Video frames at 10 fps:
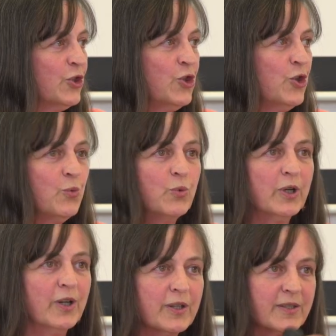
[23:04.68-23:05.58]
a new
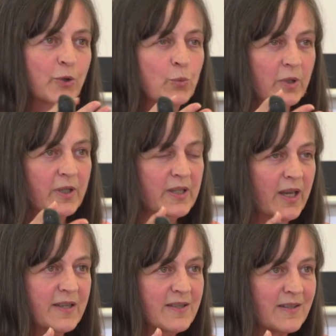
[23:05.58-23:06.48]
word, and the word
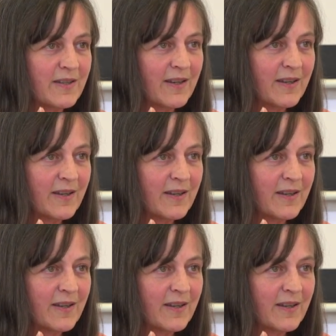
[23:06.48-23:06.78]
is